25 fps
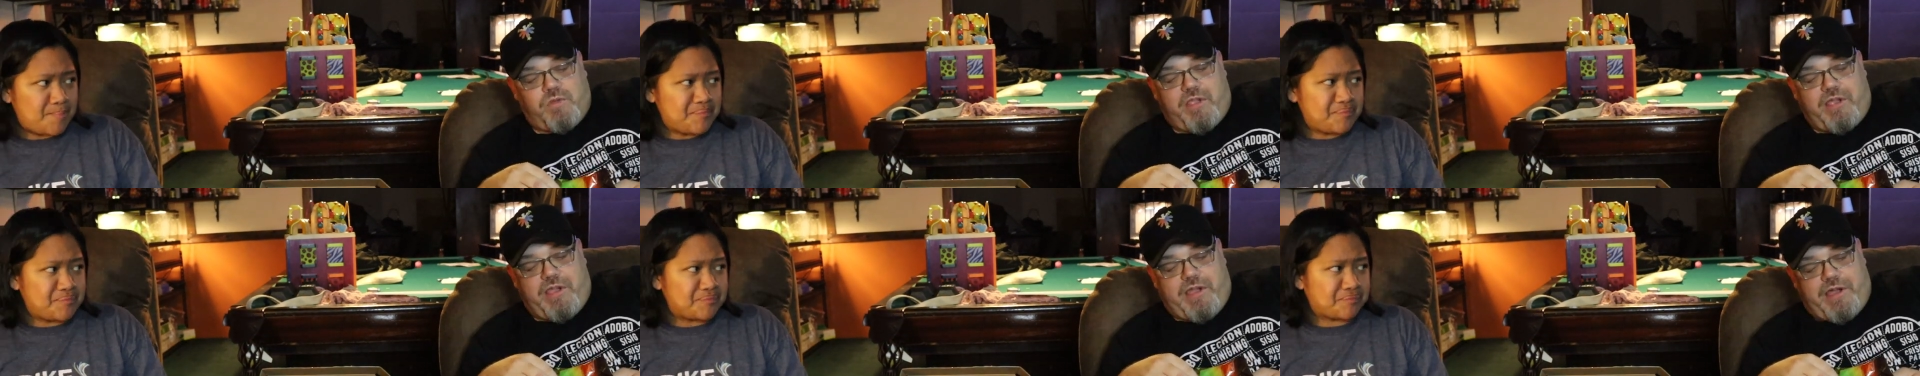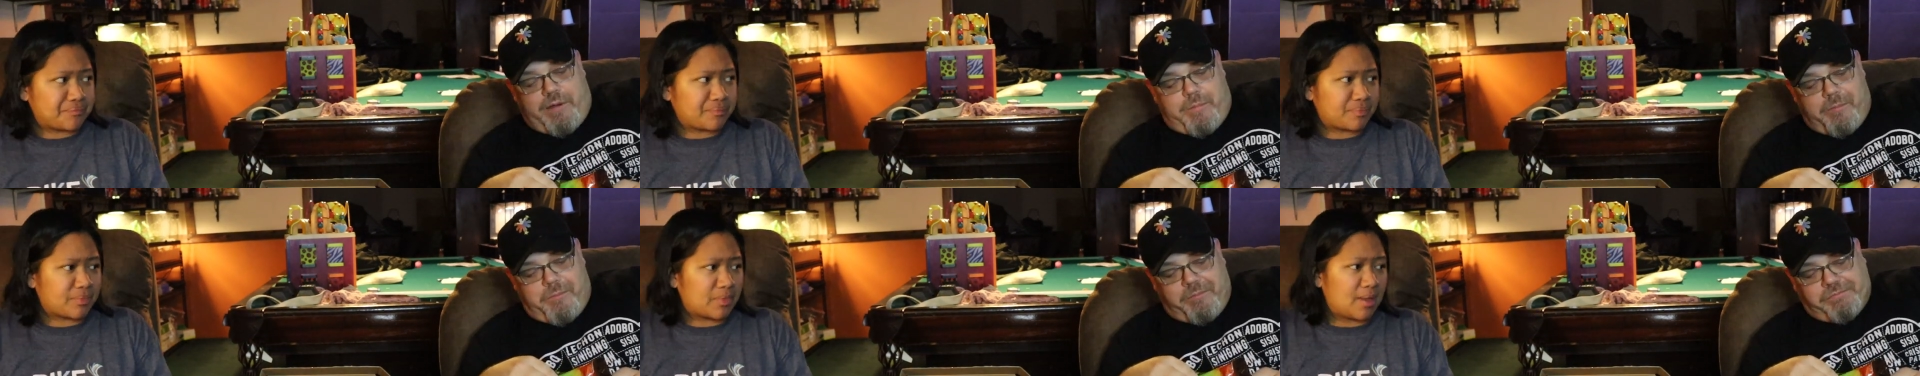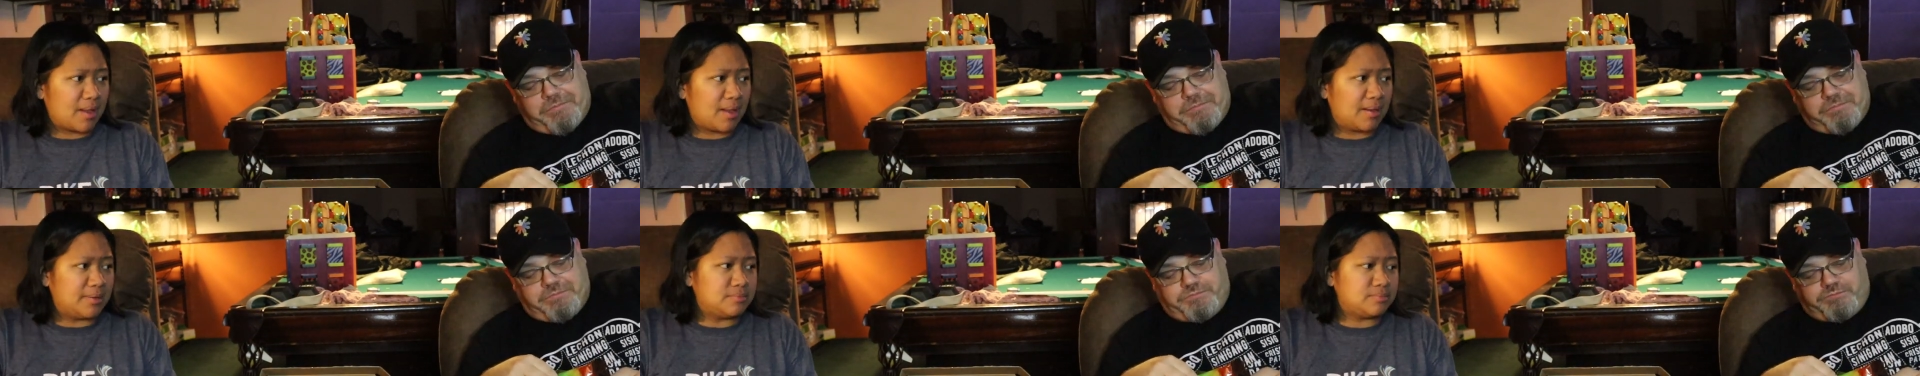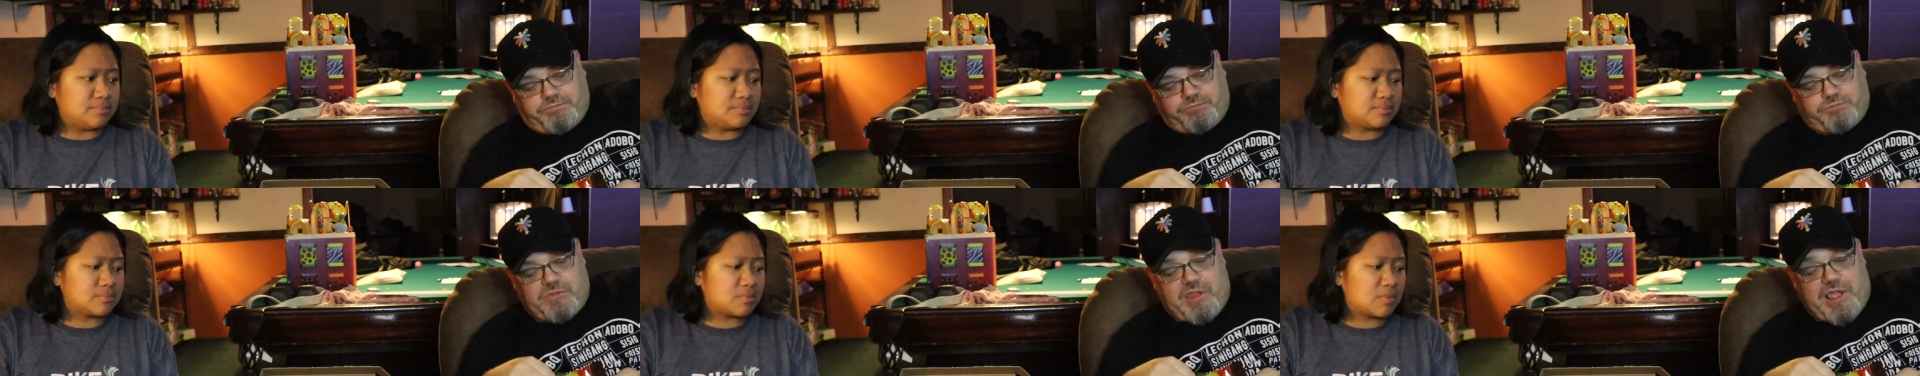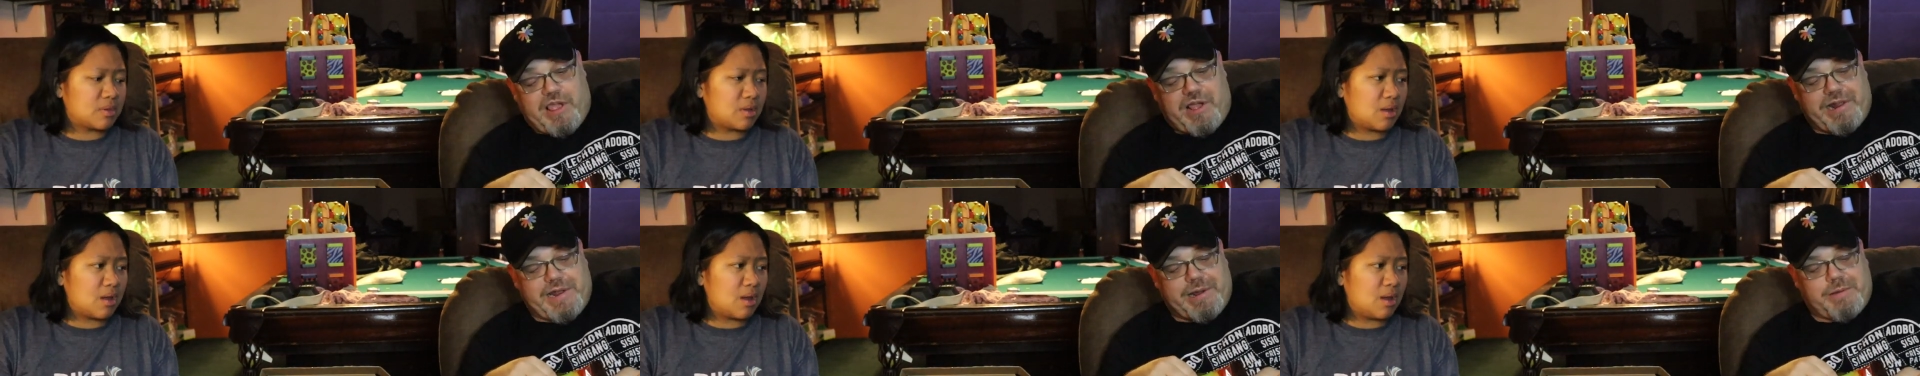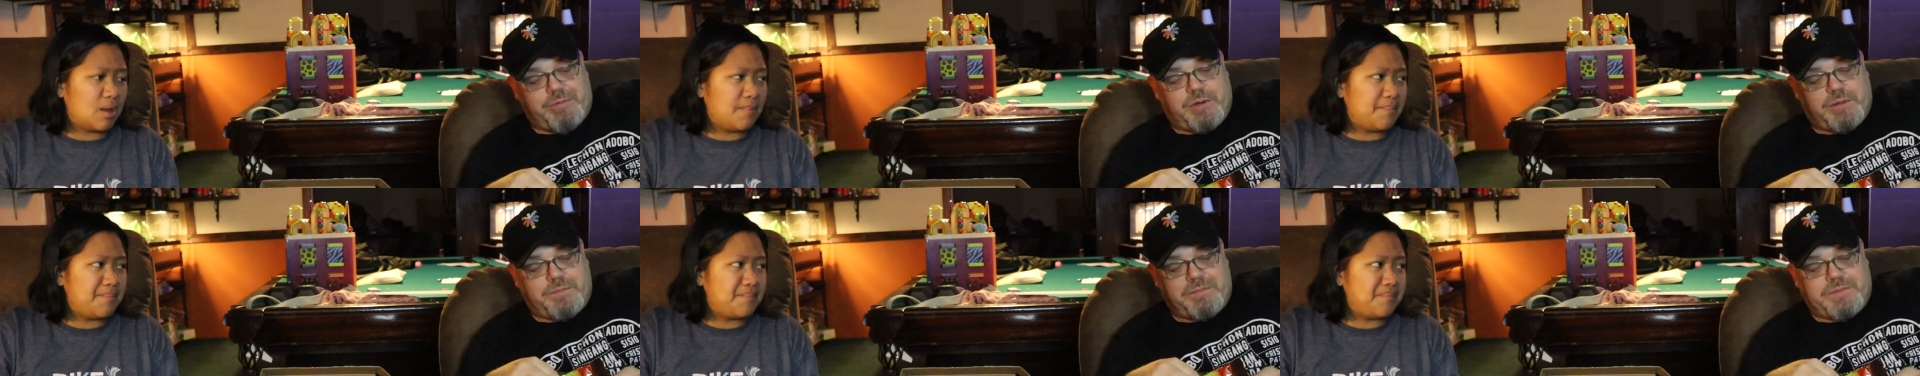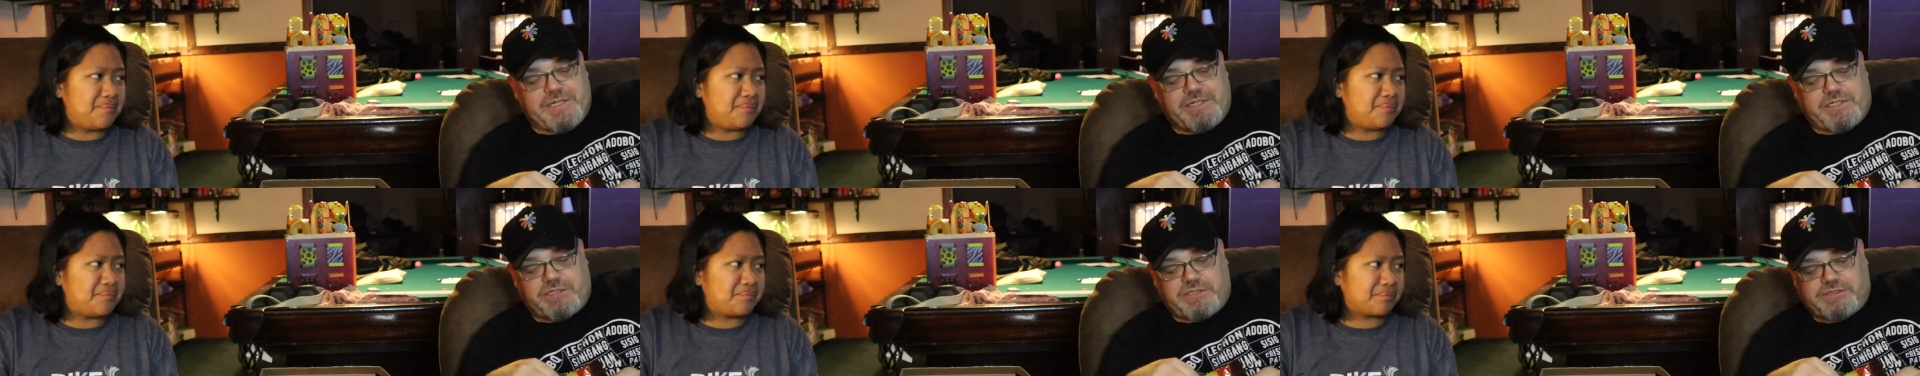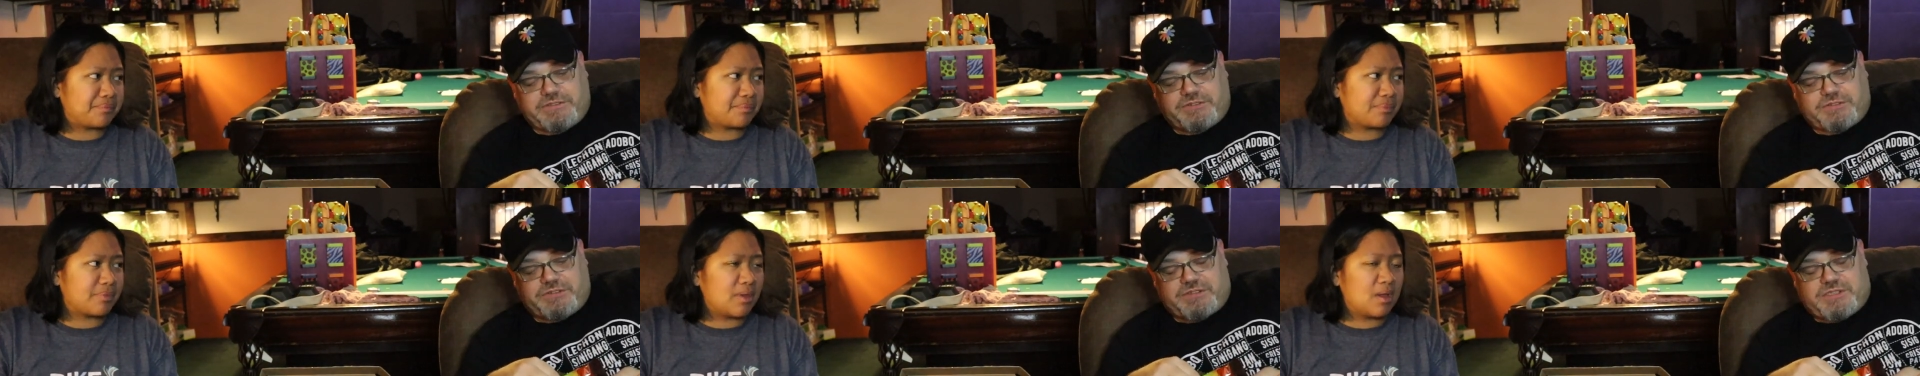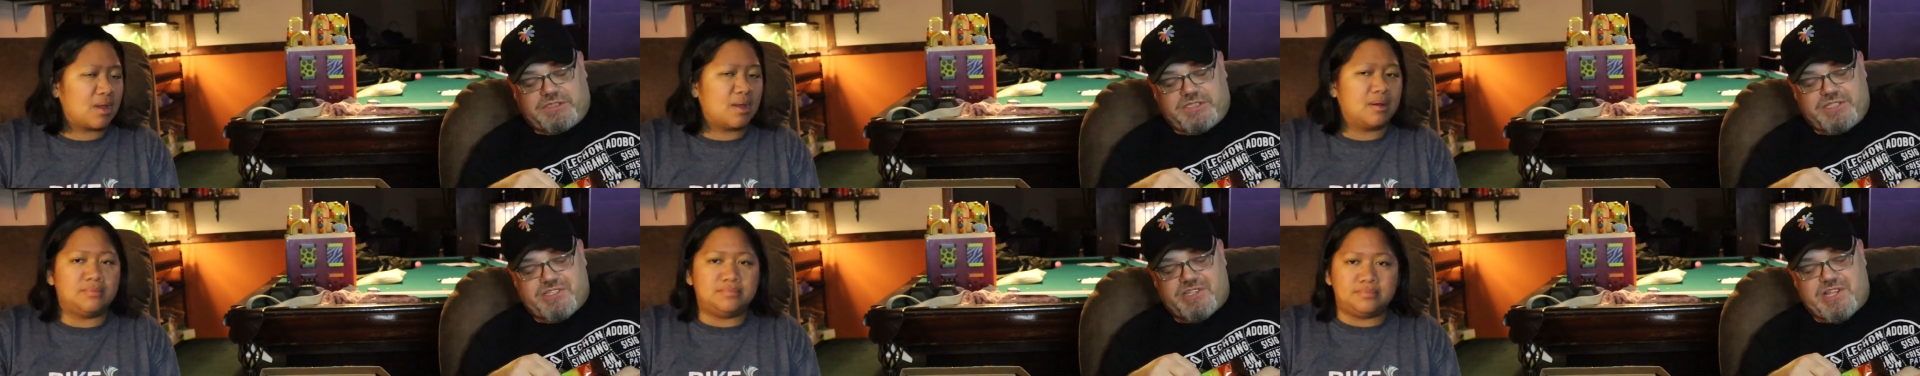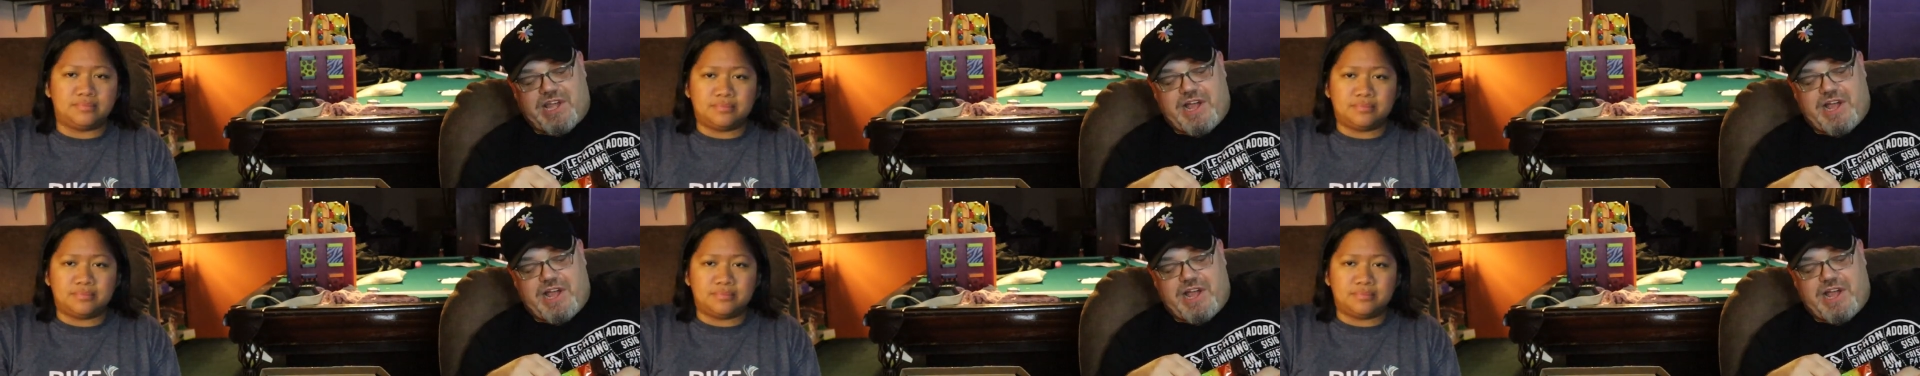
Speaker 1: Yeah. Yeah, that would be good on a